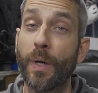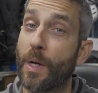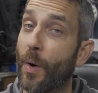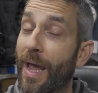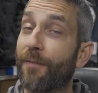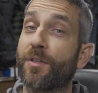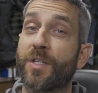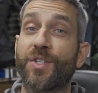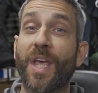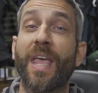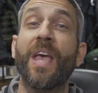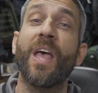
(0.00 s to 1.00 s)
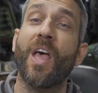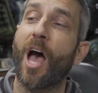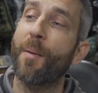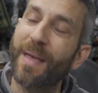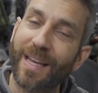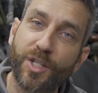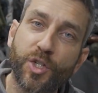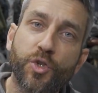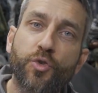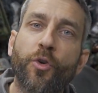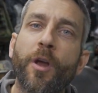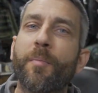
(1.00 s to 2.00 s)
Now I have to say, I'm
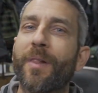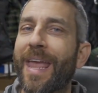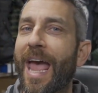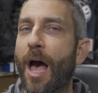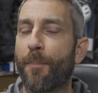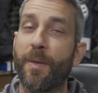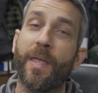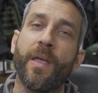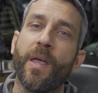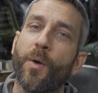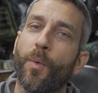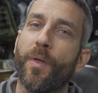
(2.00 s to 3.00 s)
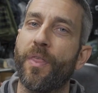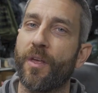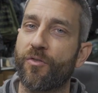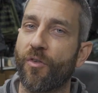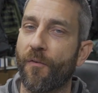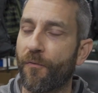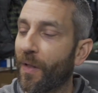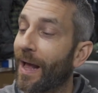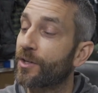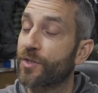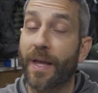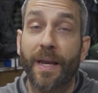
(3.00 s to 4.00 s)
extremely happy with this
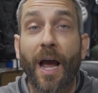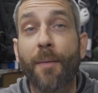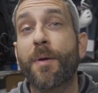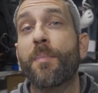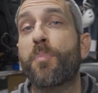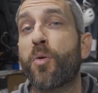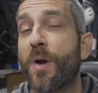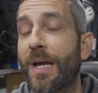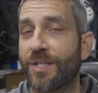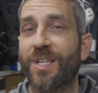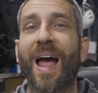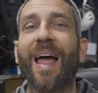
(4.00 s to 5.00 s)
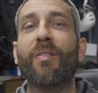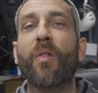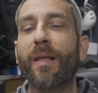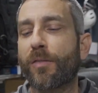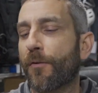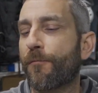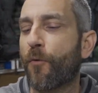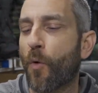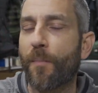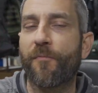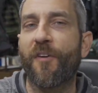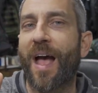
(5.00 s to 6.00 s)
flashlight. I'm impressed. I like the
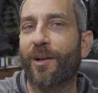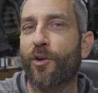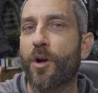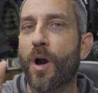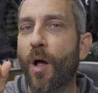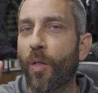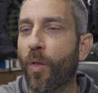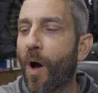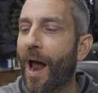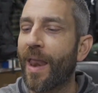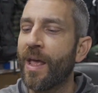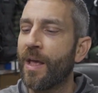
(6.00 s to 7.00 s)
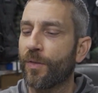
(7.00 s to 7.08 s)
form factor a lot.